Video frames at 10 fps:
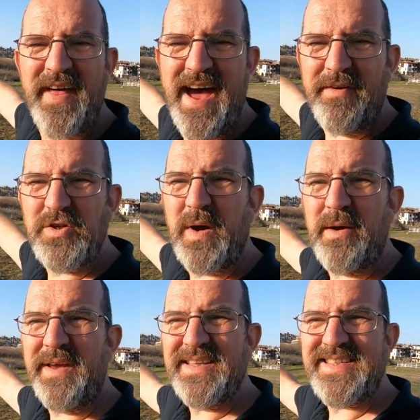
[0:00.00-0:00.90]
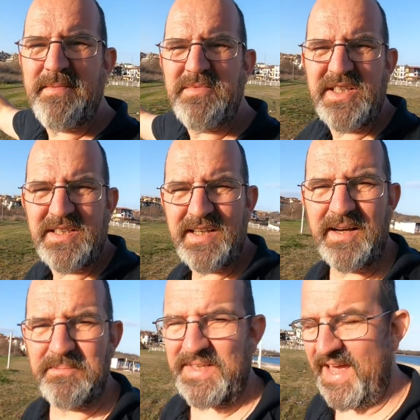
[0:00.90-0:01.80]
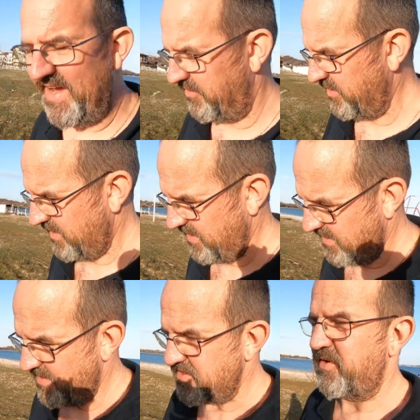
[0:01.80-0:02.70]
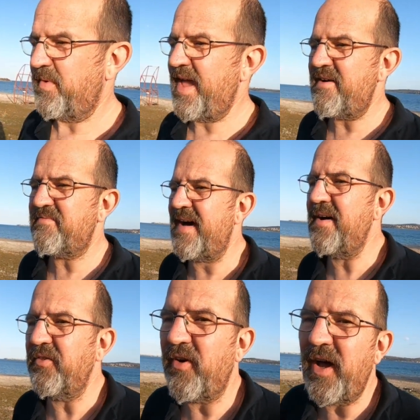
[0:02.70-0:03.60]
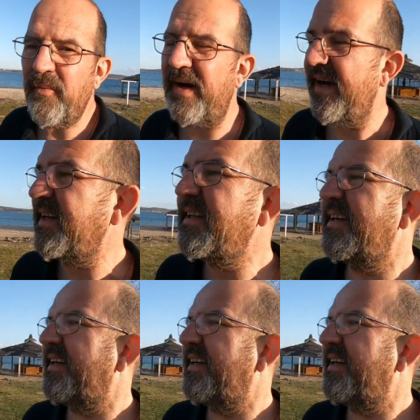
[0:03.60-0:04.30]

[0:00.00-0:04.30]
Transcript: there is where we attempted to come down. So we have found the right way.